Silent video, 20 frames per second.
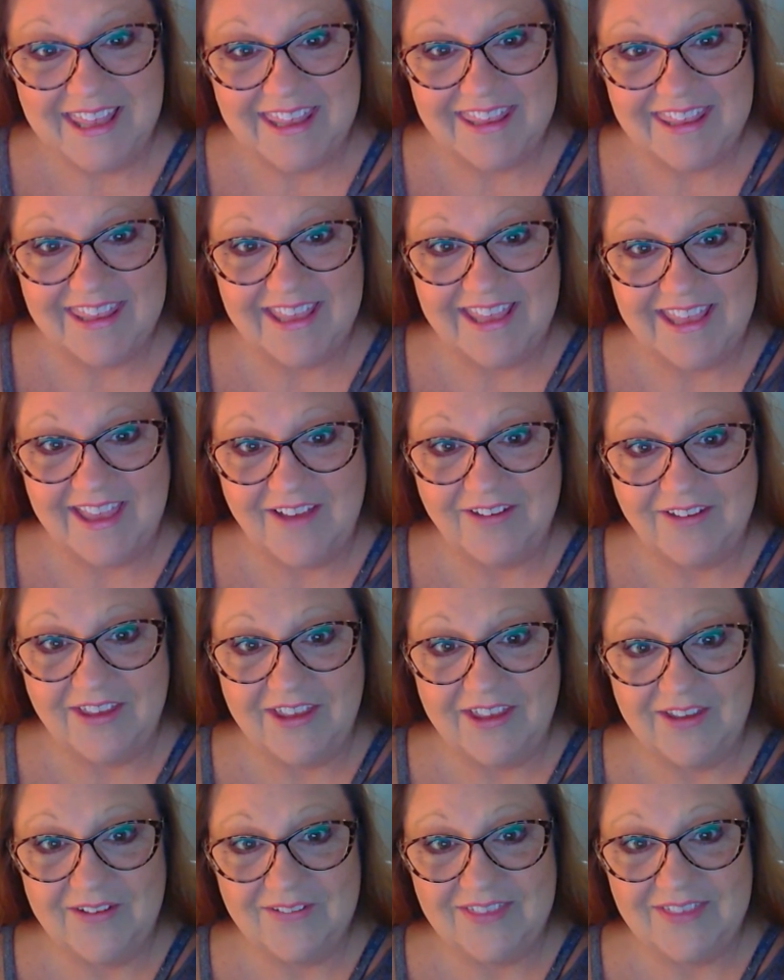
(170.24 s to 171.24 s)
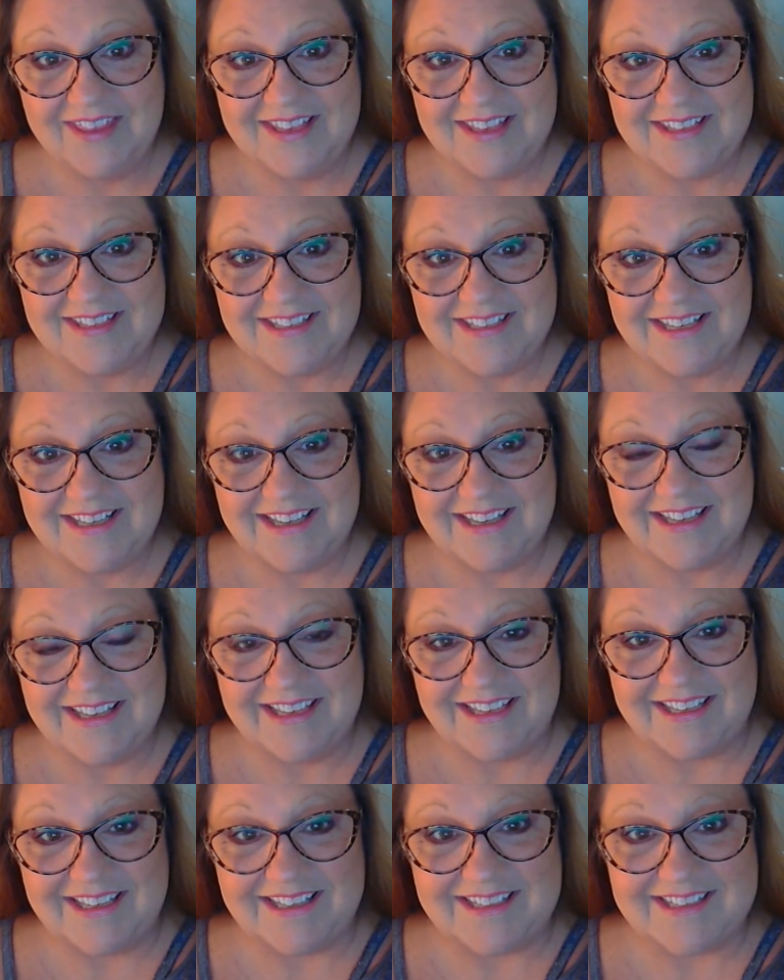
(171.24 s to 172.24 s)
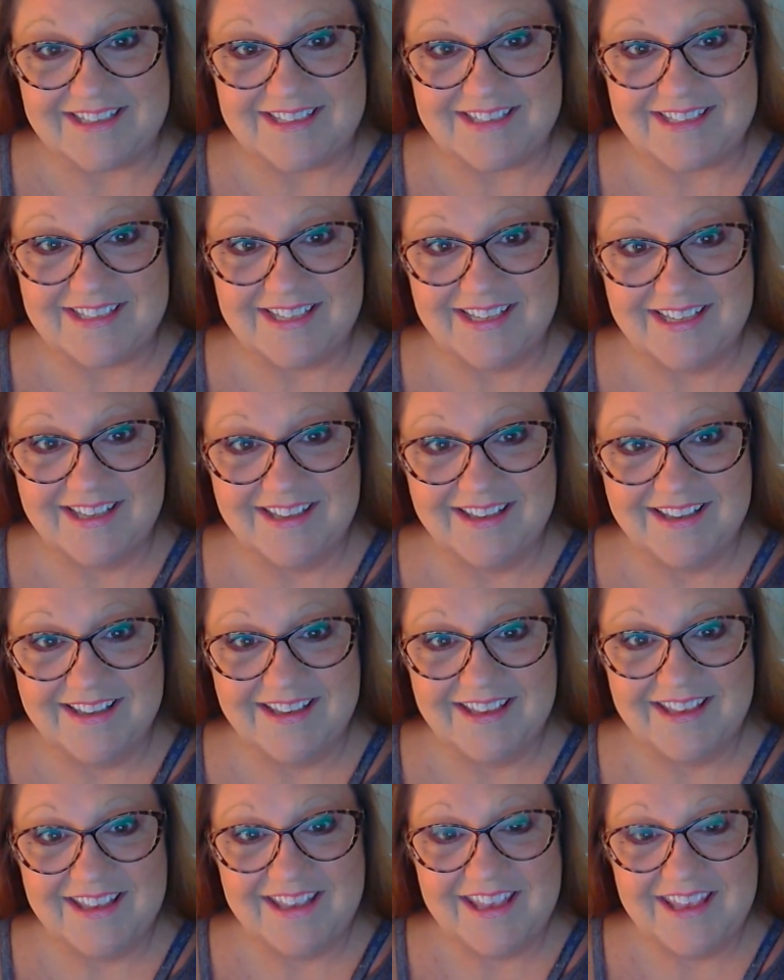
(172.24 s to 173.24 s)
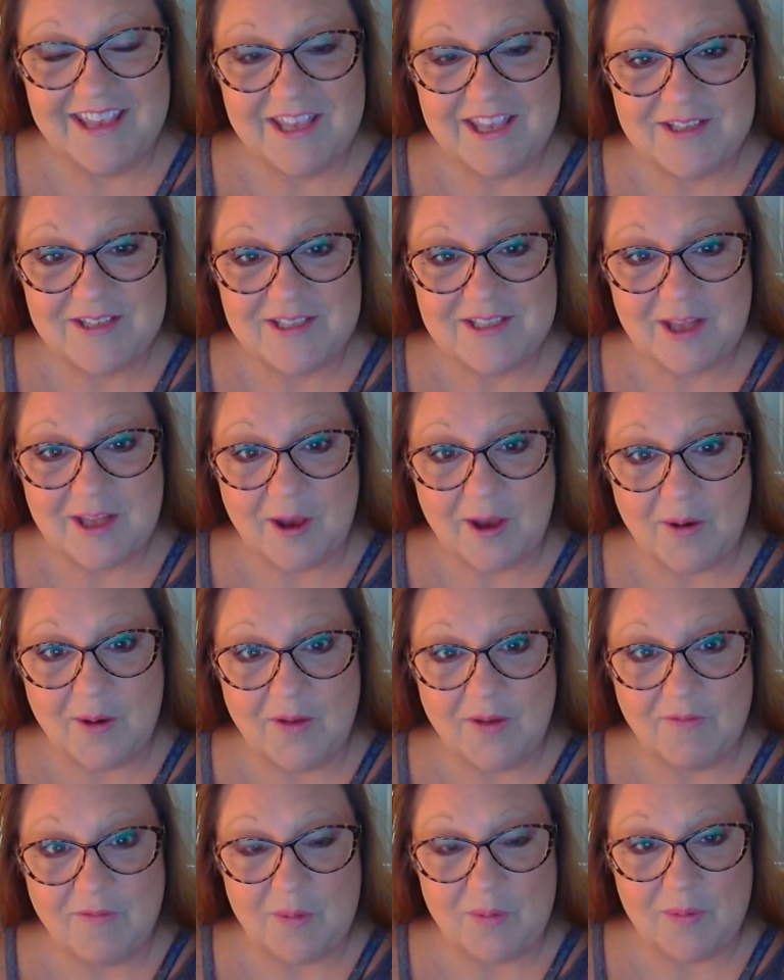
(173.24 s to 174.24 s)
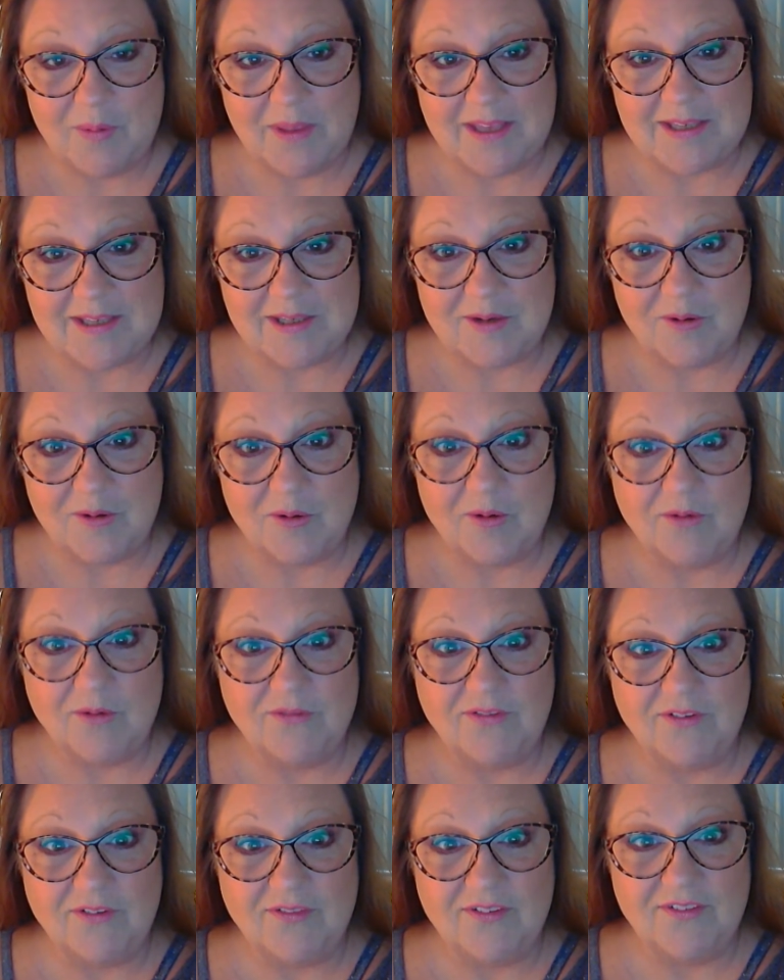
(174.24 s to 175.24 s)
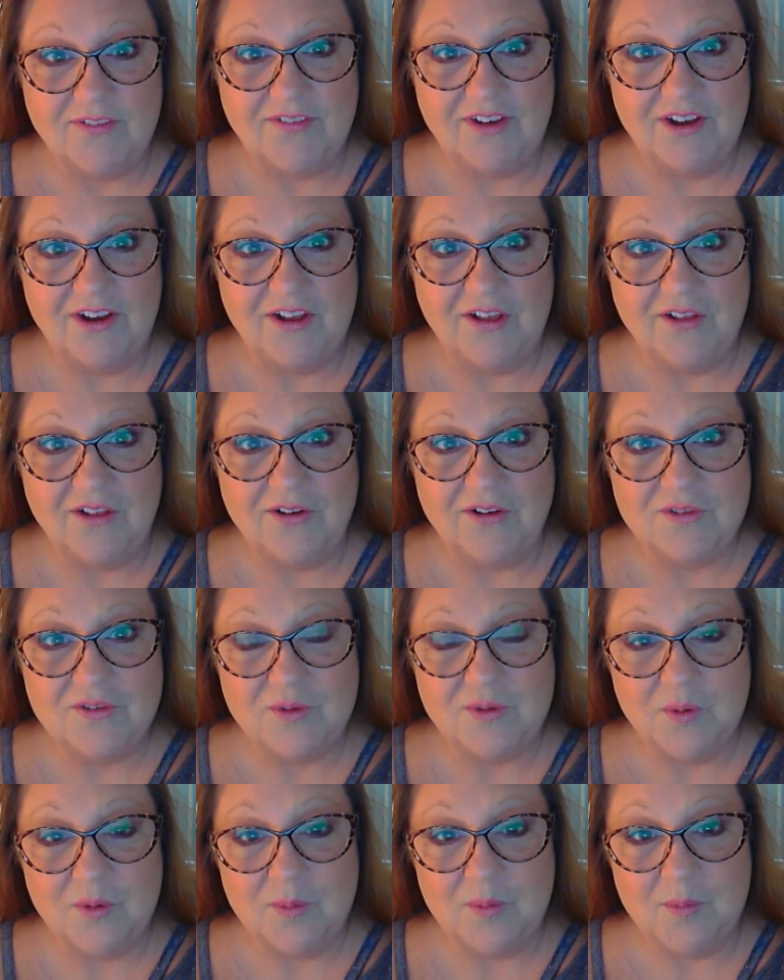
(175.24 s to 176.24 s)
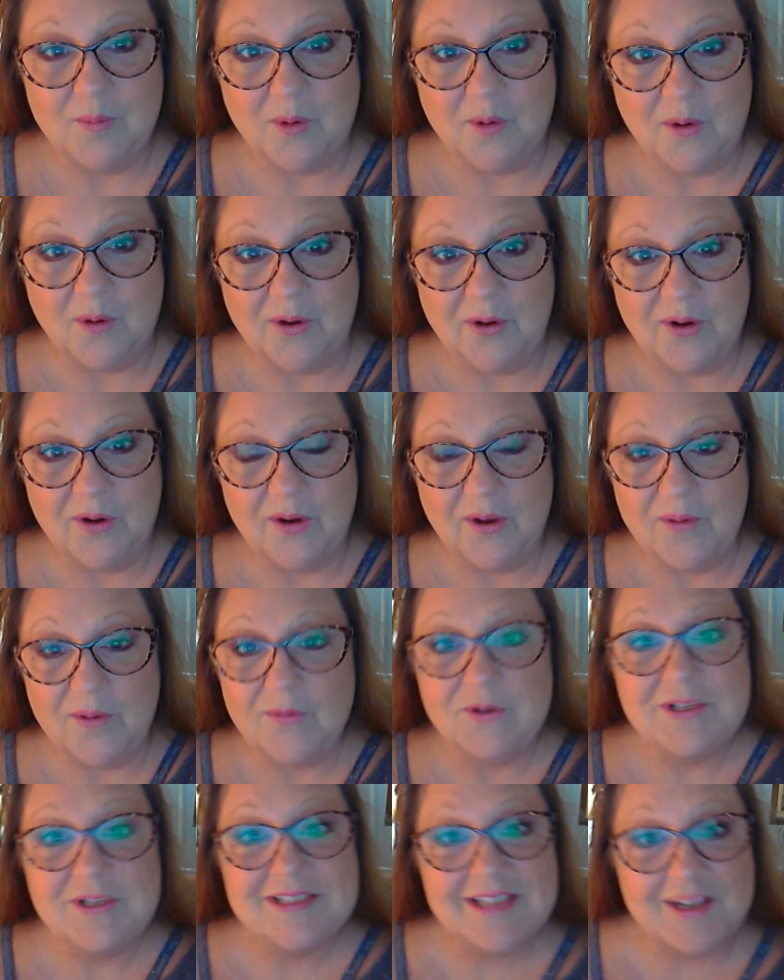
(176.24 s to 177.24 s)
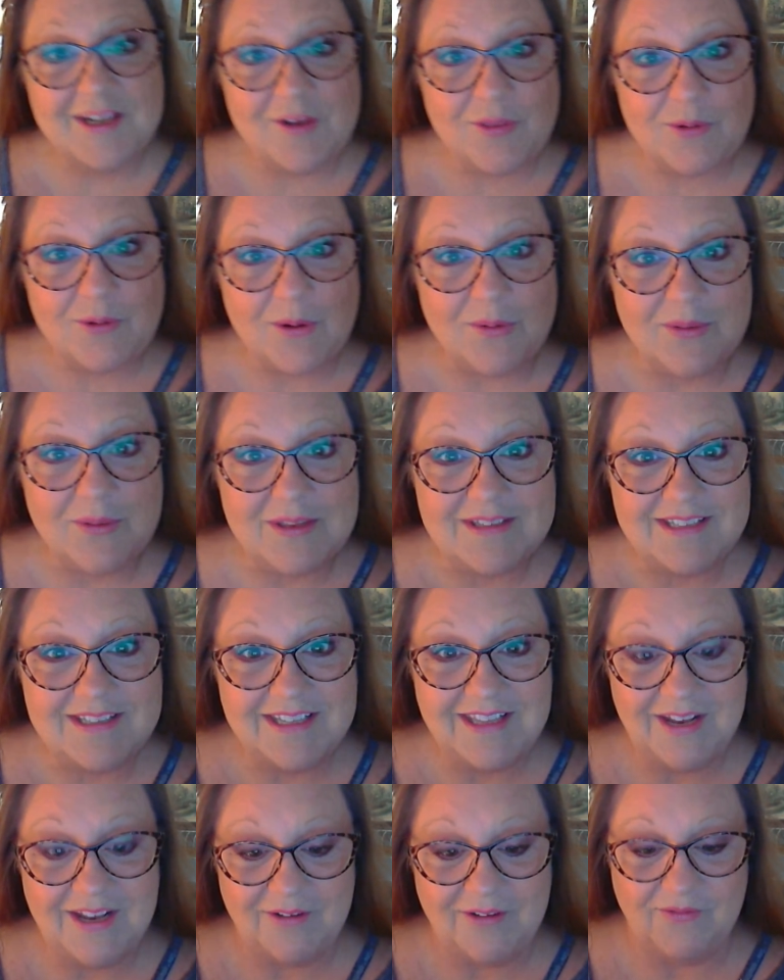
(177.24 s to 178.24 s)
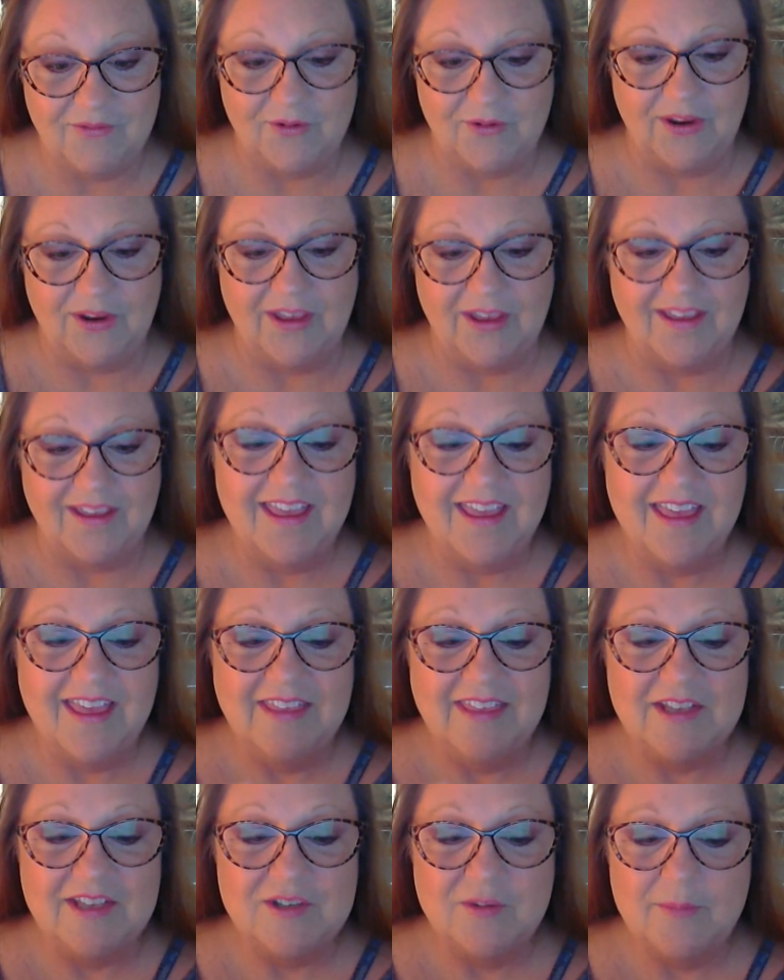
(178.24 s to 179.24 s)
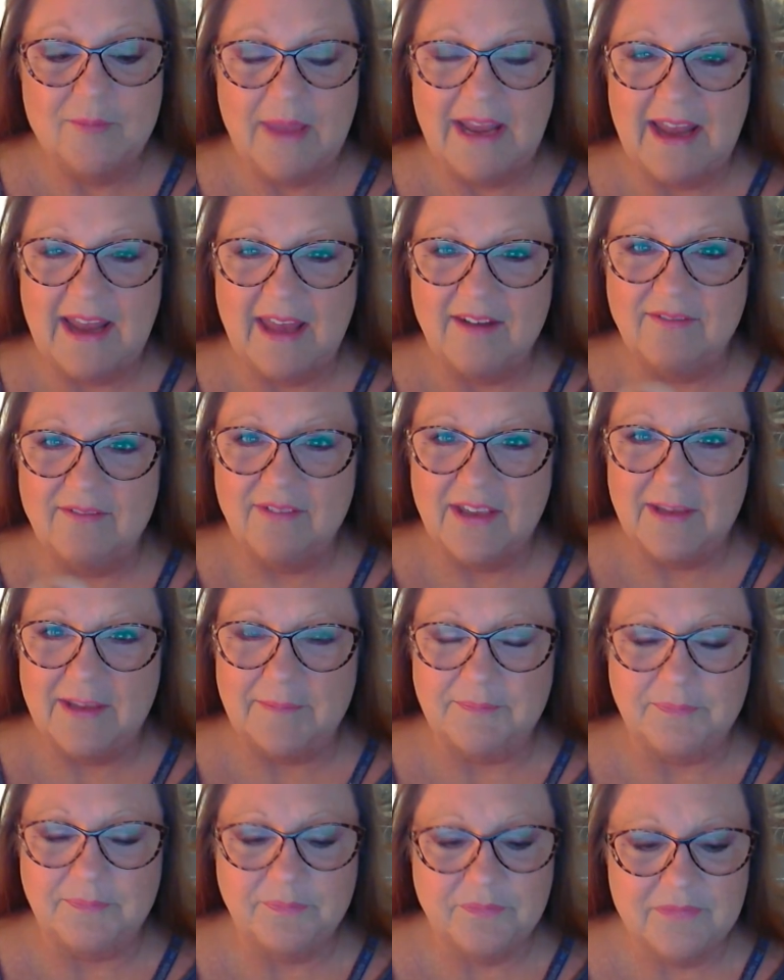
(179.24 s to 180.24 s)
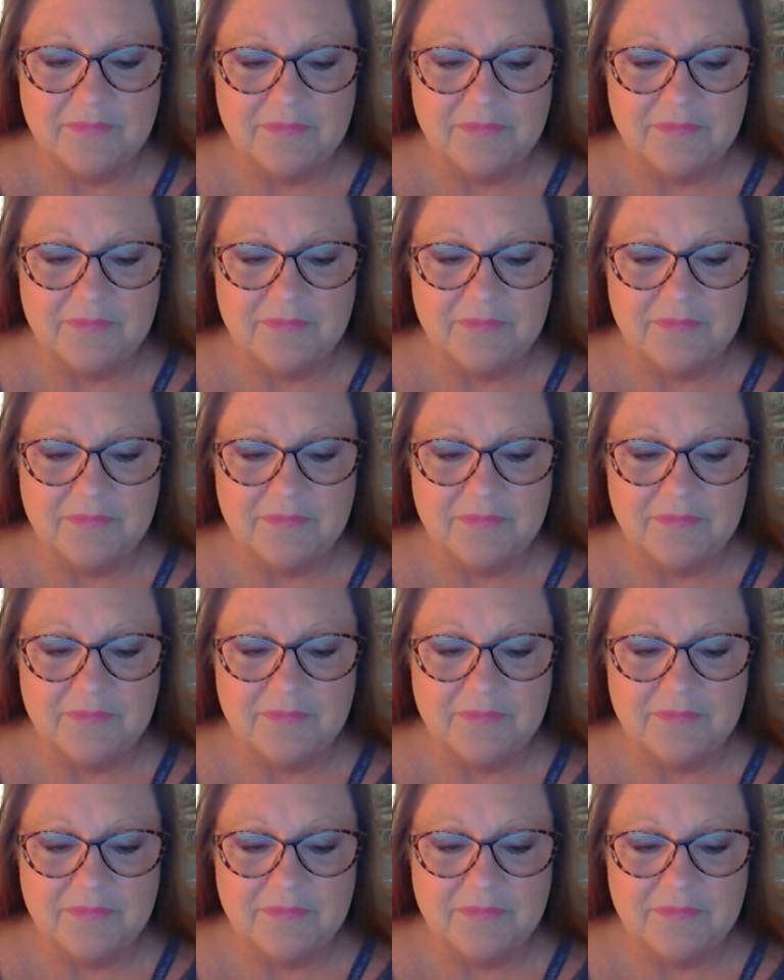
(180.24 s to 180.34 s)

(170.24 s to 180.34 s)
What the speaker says: Look how cute this is. So if you place an order for $50 or more, we're just going to throw this in there for you. These are made out of a